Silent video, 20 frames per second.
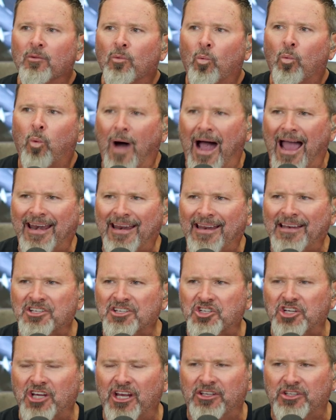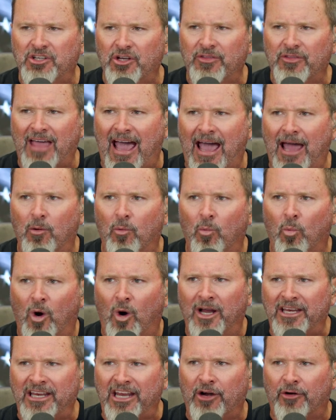Why didn't she do that
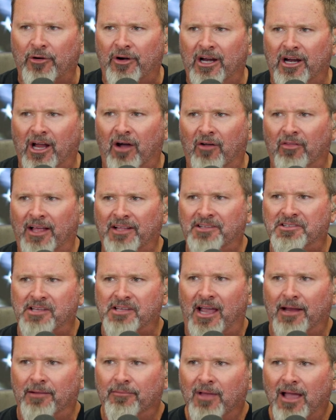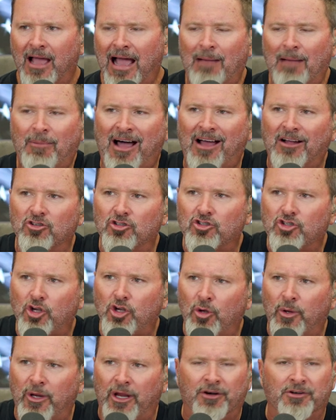one year ago, let's say? How about
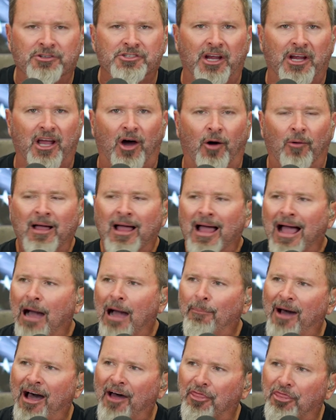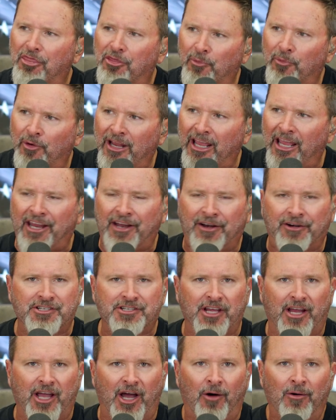two years ago? How about three years
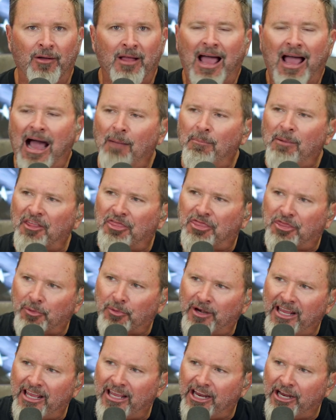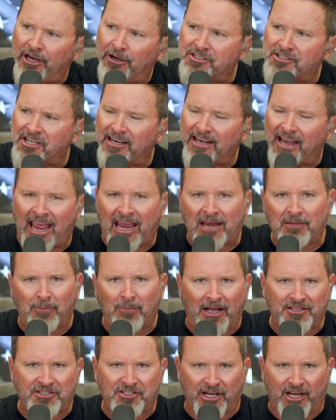ago? How about three years and eight
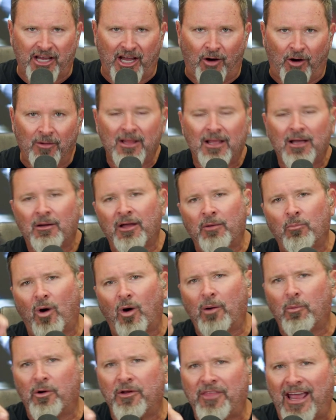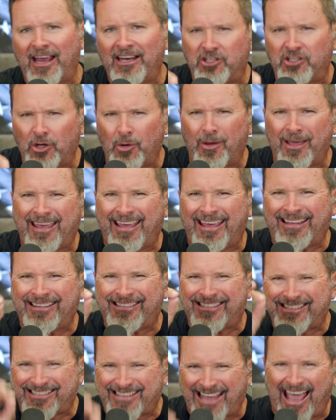months ago? And what were they doing
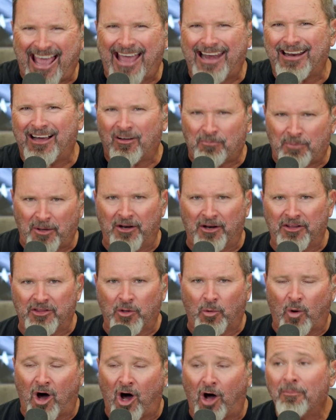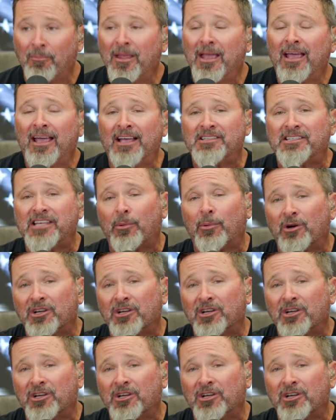instead of building the wall is they